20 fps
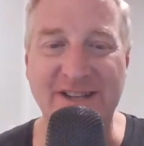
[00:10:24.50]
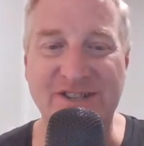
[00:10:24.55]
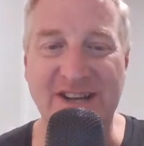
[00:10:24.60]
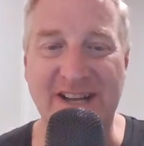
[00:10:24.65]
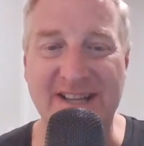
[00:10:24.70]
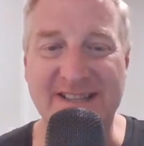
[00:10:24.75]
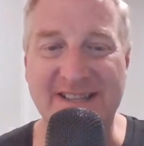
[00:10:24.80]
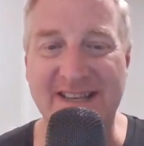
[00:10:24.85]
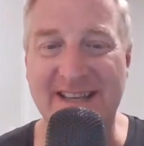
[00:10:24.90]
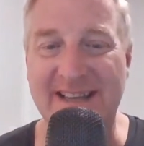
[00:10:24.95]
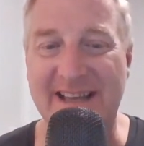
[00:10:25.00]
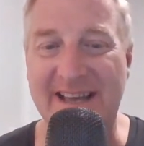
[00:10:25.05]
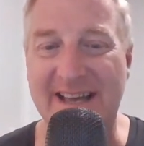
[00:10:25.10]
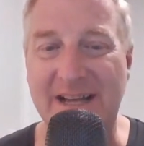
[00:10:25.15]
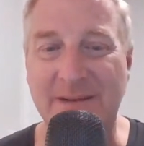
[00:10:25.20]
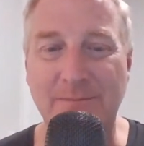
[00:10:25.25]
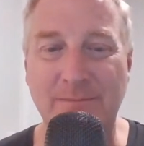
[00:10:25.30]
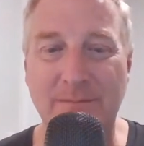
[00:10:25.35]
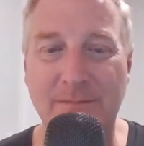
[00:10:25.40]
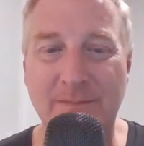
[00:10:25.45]
on jet ski,
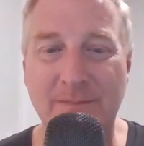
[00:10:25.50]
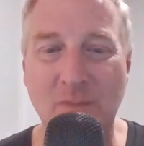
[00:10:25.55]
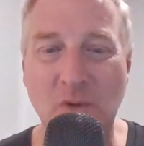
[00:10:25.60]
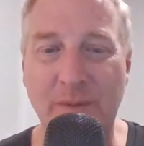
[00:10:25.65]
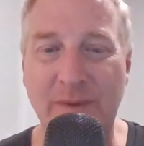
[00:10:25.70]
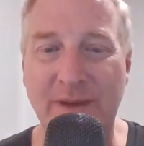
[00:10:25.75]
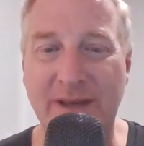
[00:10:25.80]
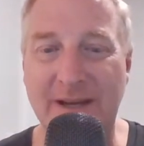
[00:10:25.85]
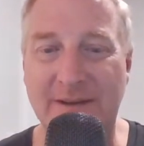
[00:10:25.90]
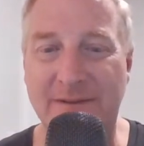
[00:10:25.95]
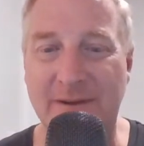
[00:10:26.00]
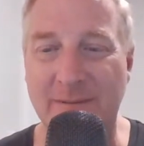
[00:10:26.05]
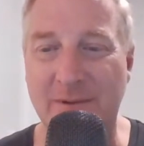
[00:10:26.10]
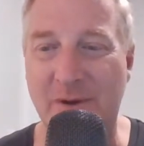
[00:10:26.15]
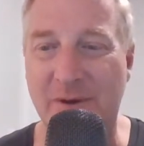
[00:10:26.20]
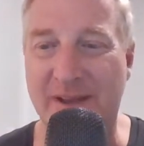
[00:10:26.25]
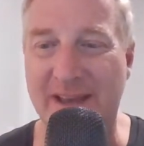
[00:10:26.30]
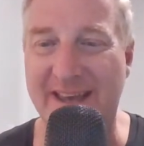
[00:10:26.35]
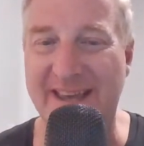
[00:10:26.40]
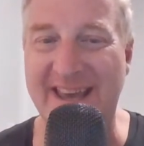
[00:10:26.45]
like Mubia from
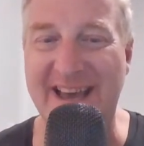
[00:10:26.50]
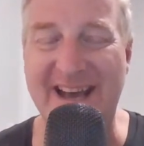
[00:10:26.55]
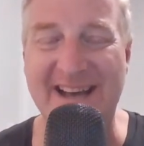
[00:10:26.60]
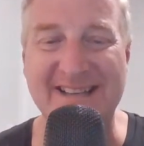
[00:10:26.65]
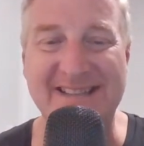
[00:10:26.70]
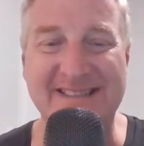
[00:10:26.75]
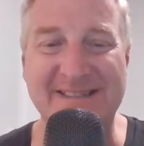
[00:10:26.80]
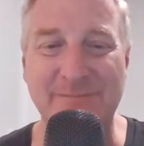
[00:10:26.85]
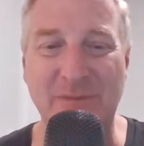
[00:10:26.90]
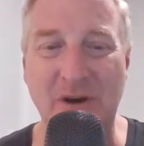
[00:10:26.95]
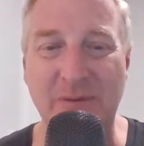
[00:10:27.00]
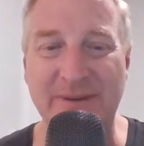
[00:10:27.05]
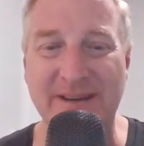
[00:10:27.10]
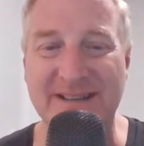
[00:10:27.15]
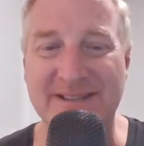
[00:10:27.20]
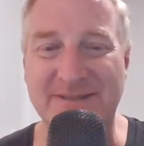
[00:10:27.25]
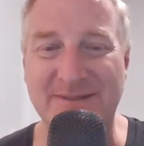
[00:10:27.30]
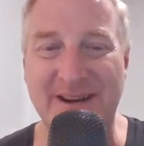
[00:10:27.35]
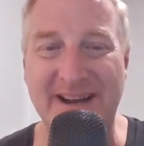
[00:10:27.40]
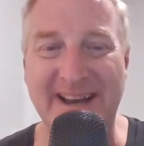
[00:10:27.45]
Loki. Yes,
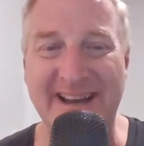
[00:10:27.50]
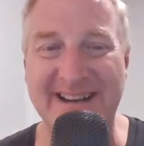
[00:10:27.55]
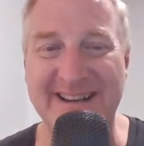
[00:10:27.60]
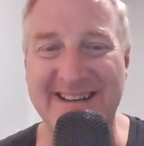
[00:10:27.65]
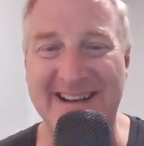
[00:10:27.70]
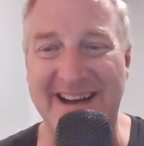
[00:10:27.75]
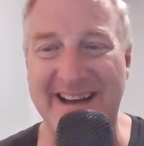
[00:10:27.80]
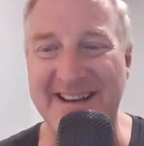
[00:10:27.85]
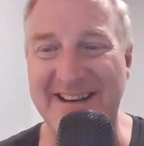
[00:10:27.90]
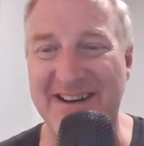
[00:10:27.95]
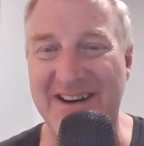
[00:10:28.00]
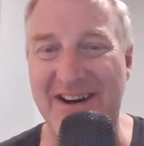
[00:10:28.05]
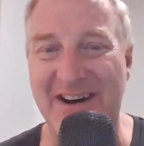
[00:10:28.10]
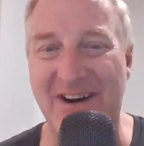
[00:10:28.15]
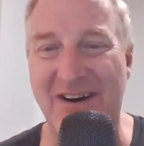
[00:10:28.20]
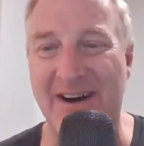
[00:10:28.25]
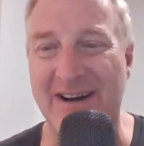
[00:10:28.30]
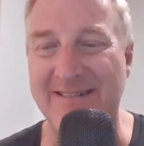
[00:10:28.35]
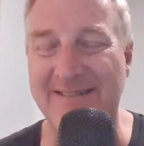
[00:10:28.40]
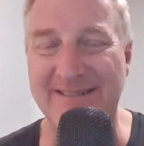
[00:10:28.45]
Mobius, right? I
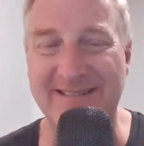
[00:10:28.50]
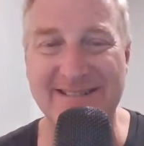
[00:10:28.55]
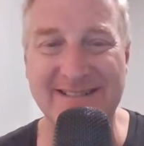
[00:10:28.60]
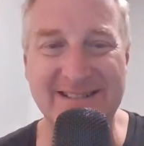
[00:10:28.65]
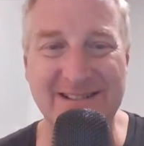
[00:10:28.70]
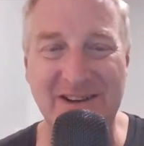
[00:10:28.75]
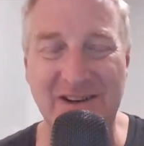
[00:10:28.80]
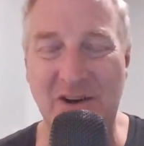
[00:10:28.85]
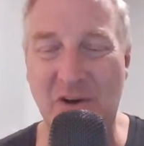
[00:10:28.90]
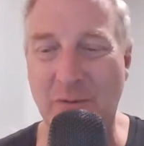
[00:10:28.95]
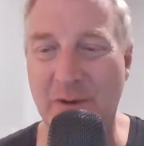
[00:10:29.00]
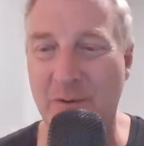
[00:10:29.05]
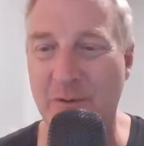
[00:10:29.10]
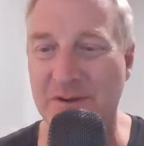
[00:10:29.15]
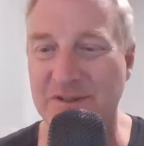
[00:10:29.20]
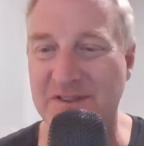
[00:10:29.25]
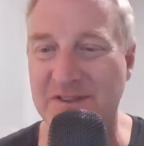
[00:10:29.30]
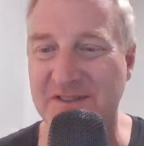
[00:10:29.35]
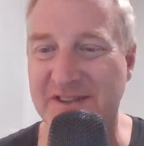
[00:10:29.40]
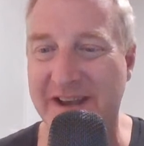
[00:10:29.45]
know. Owen
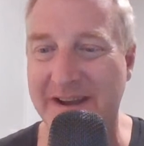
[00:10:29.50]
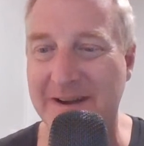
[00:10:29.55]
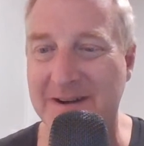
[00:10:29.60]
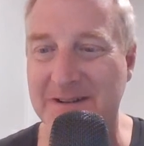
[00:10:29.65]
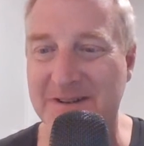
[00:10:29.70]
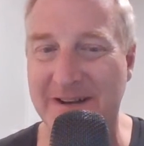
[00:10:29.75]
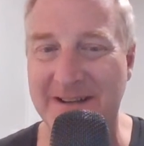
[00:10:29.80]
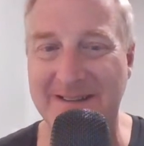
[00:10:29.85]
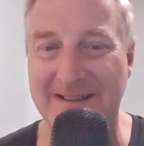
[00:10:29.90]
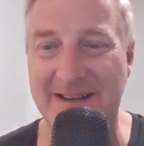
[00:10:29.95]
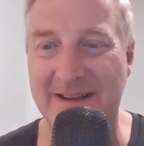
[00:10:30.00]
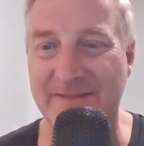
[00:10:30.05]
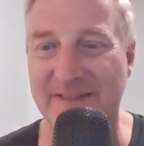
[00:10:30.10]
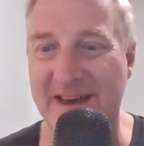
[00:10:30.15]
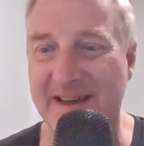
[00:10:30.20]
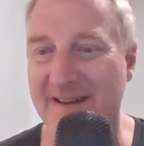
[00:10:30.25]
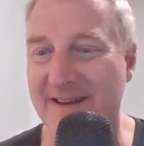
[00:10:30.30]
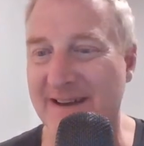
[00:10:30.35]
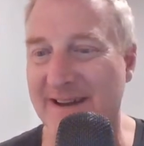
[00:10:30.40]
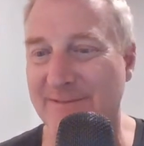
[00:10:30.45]
Wilson's character. I love
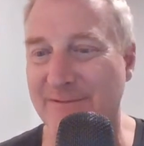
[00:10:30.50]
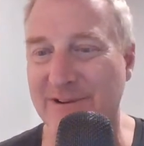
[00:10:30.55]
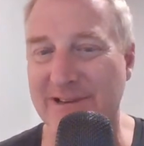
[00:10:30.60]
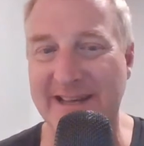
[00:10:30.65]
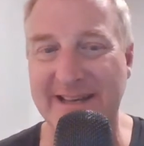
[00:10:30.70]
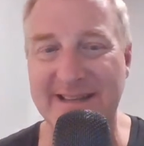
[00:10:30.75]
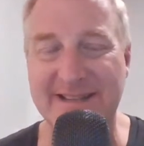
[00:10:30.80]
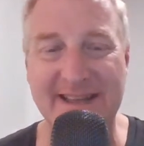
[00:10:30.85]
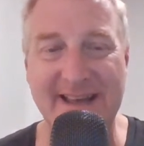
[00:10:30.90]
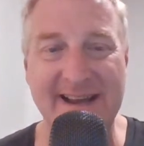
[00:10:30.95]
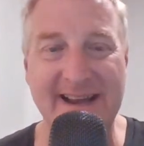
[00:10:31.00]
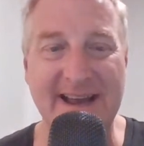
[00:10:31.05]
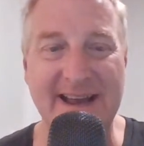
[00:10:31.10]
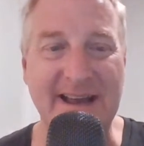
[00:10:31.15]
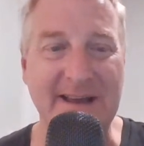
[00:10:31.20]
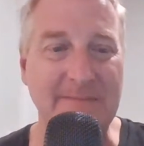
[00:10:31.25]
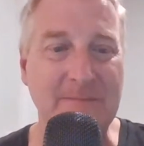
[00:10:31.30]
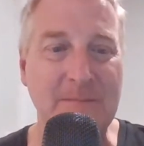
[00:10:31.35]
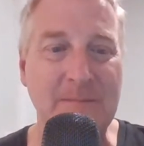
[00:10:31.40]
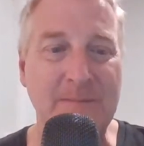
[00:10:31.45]
that. I relate to that
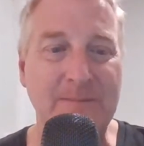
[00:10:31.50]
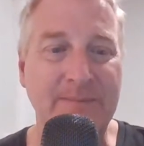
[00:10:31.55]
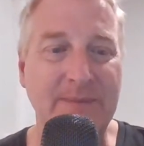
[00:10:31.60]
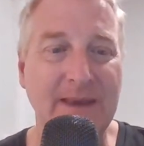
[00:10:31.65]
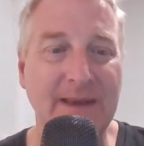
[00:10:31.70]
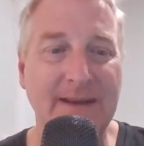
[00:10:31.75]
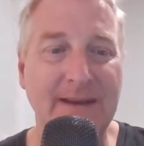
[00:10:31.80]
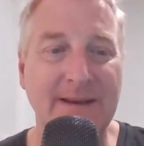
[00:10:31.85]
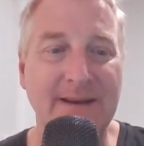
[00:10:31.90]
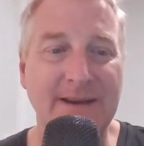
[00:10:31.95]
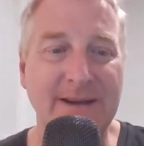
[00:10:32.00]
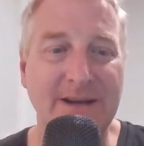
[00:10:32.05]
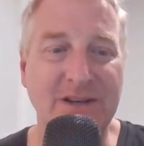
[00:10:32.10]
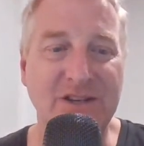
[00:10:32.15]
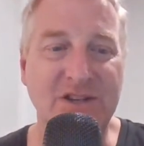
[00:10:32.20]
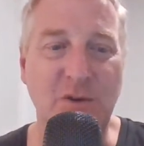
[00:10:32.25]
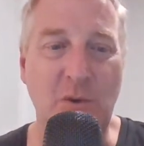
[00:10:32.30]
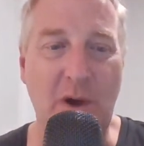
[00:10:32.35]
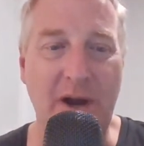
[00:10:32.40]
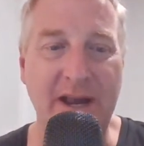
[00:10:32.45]
guy.
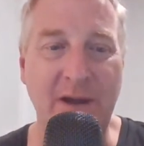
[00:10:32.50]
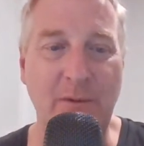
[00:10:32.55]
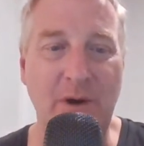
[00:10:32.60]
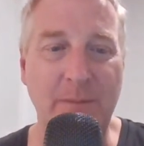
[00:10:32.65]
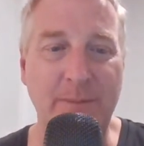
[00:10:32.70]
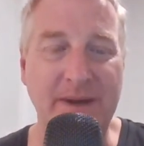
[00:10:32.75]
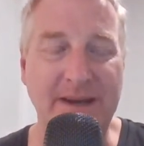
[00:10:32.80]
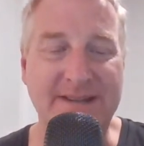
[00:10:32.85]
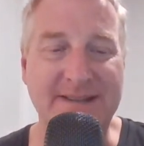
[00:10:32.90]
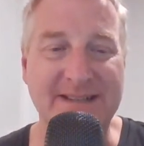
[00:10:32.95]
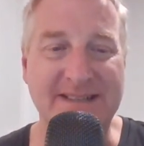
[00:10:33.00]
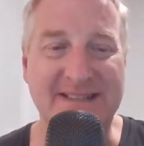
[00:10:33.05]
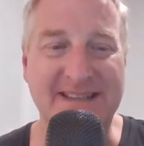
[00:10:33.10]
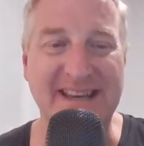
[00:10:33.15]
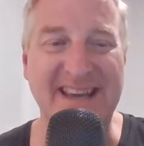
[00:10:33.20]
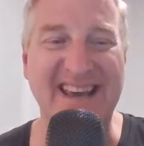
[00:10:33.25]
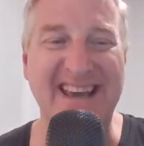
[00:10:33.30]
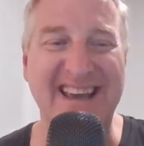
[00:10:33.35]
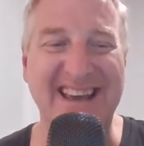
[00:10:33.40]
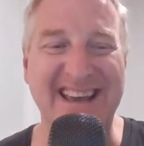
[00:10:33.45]
21
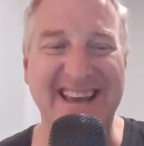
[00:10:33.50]
BTC